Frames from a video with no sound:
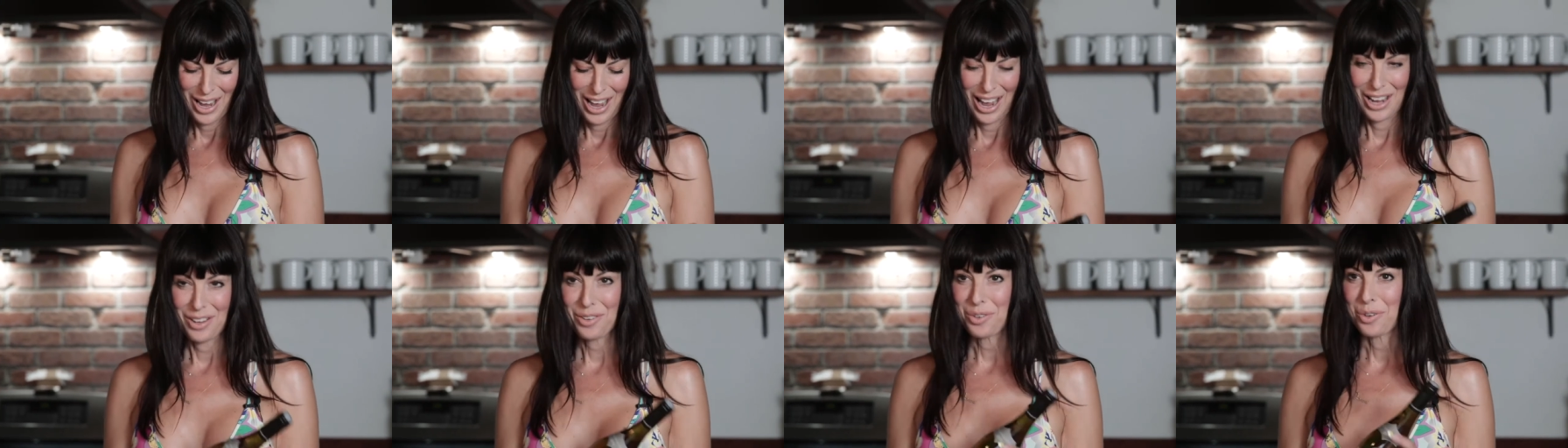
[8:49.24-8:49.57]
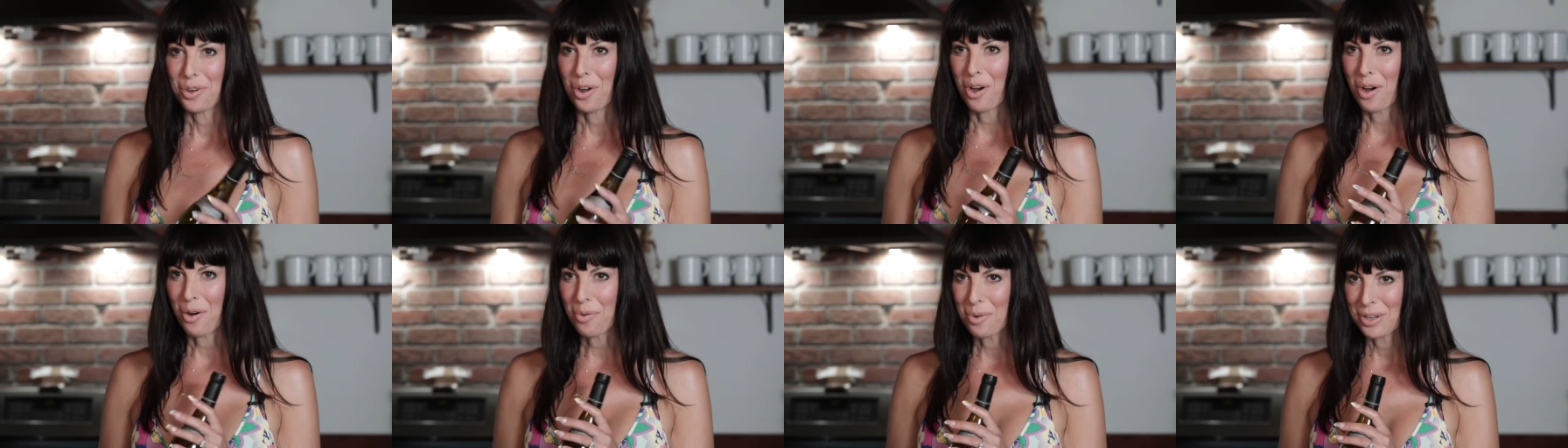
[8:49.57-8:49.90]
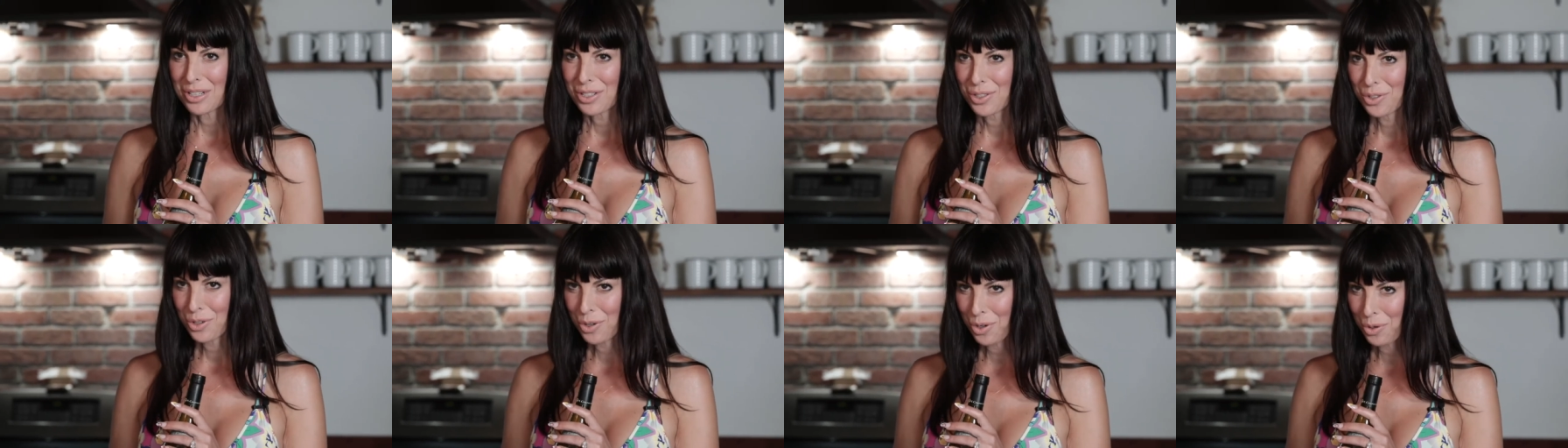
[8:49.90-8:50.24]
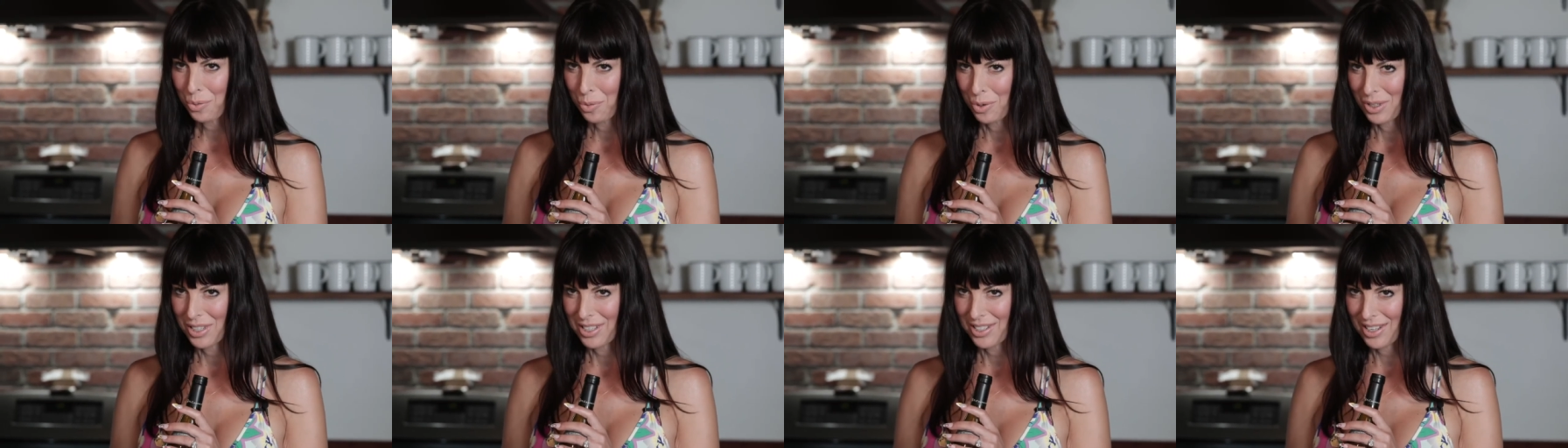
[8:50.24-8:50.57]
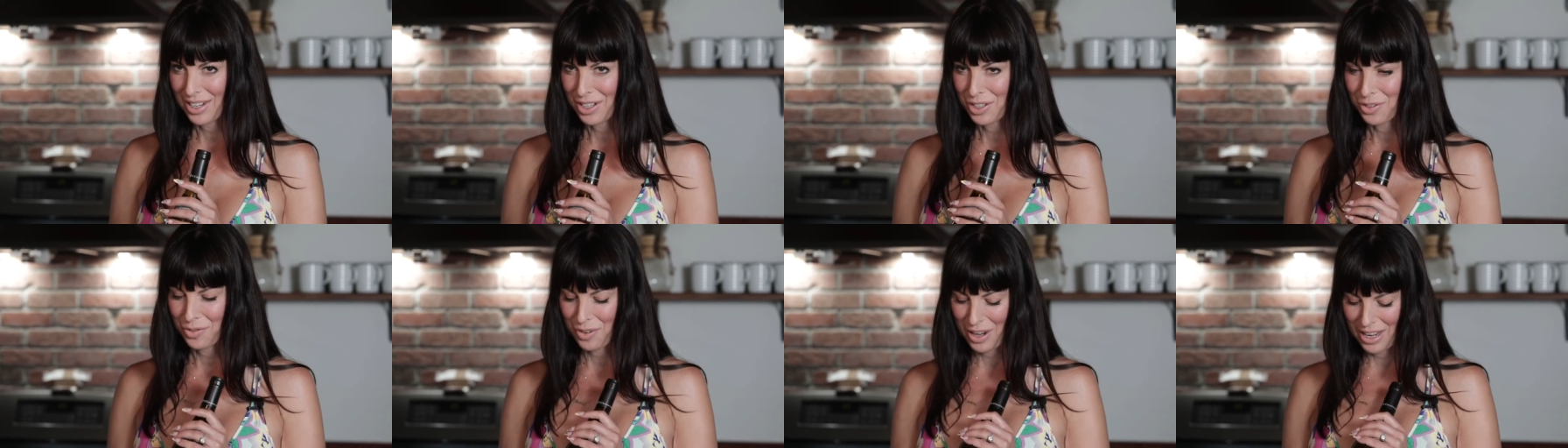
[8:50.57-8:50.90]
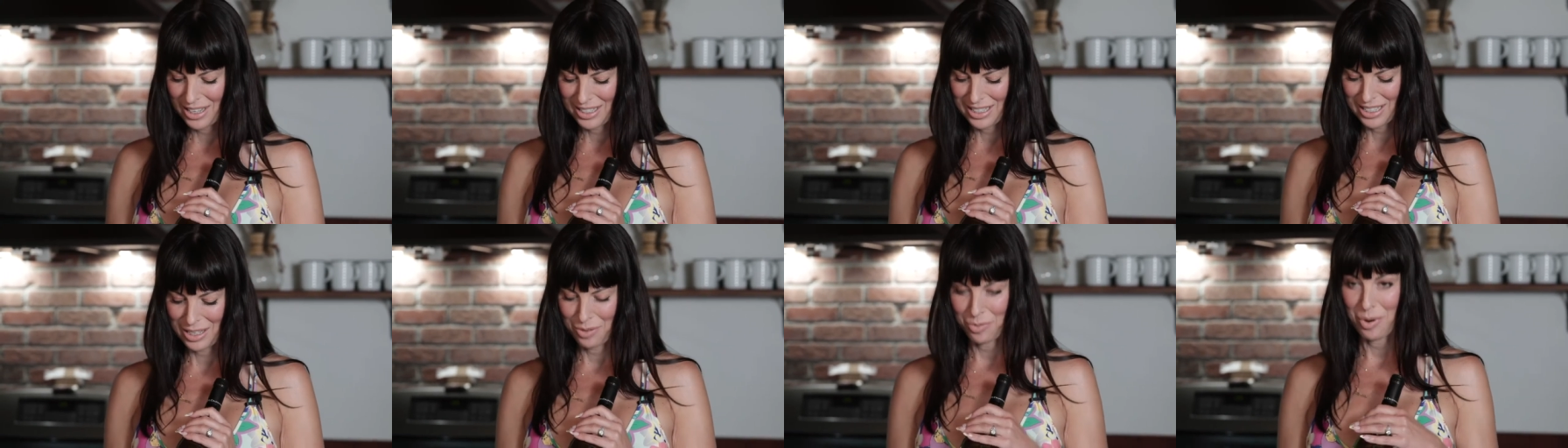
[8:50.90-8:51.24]
I don't always cook with such
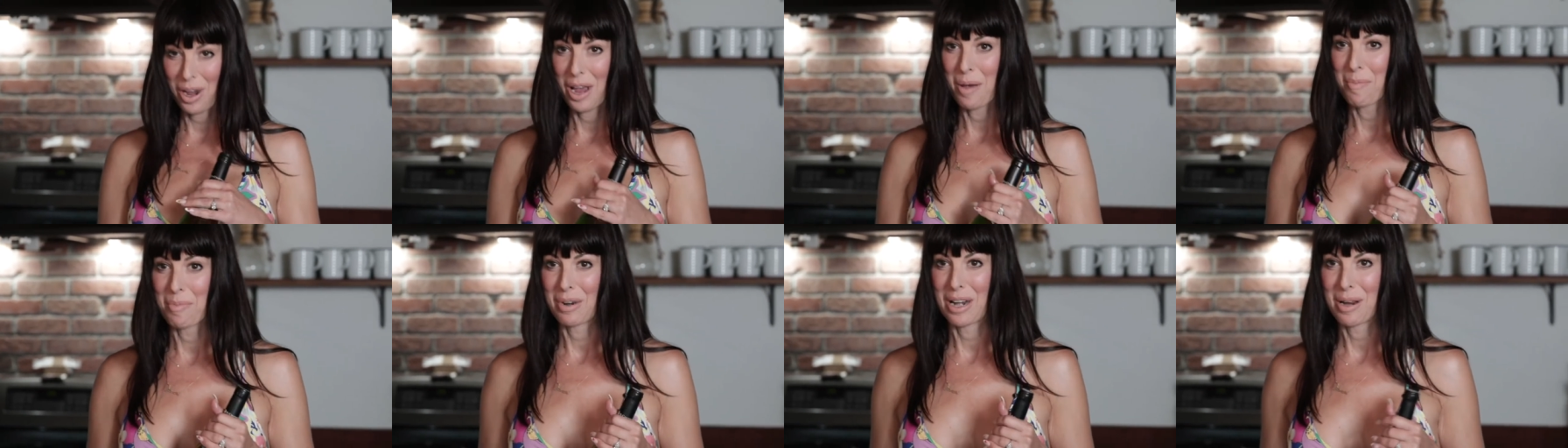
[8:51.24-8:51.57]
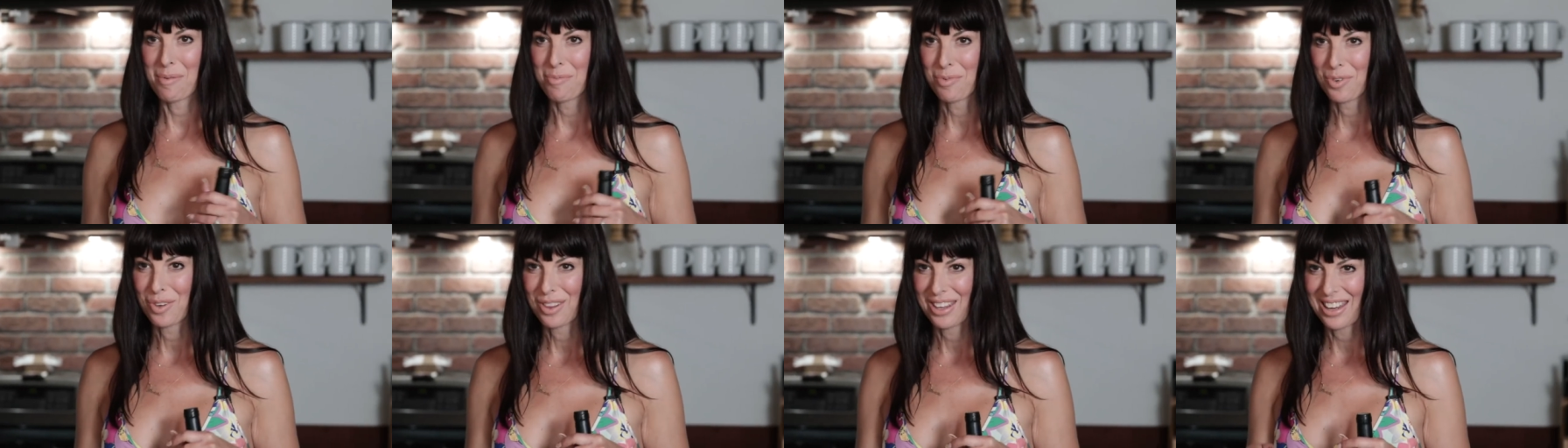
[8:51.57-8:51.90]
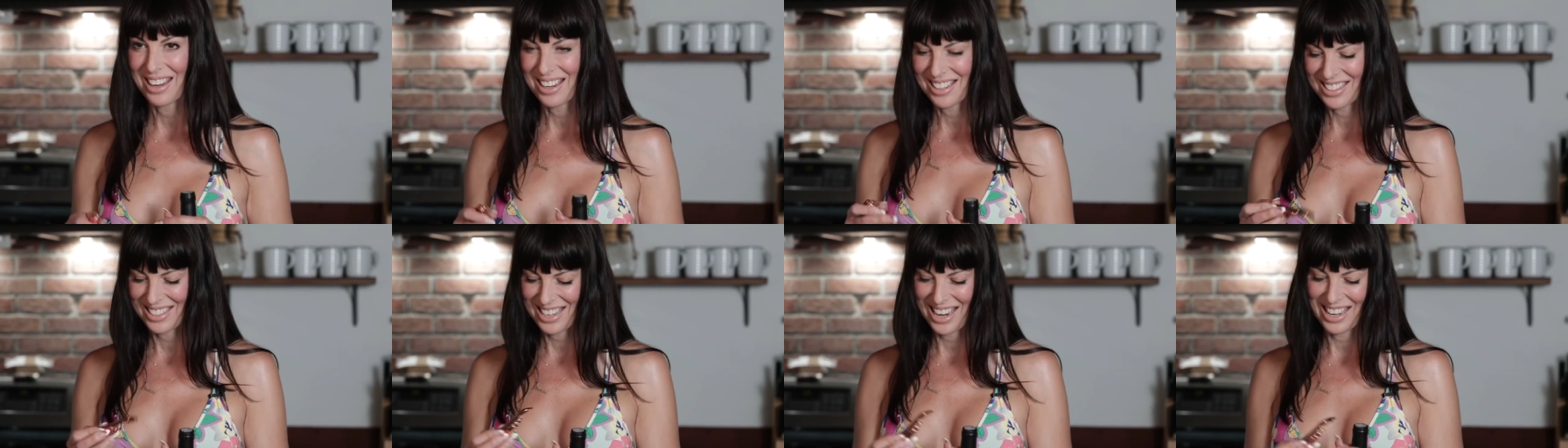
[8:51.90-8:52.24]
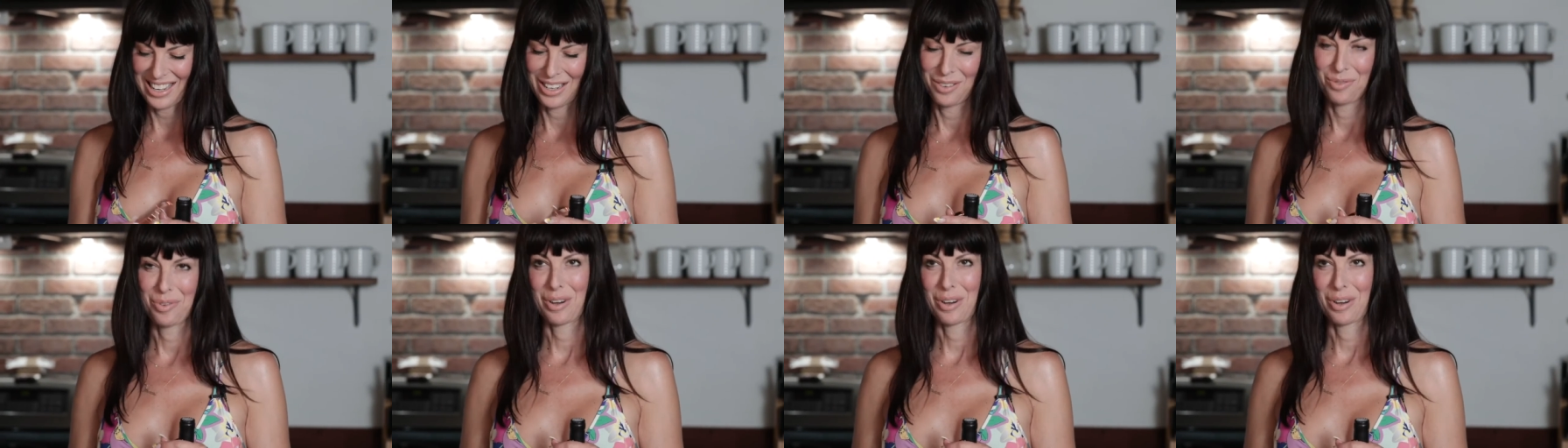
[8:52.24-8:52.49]
fancy wine, but I'm really excited.